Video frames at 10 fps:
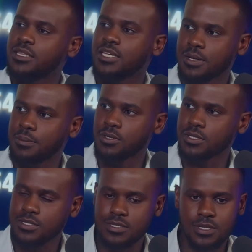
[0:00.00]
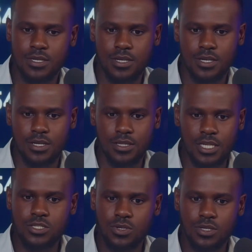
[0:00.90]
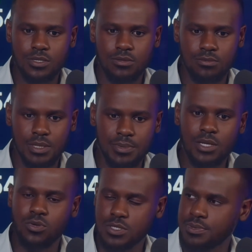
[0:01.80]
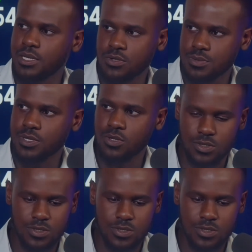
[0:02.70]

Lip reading: do anything about this. The reason the bill was big was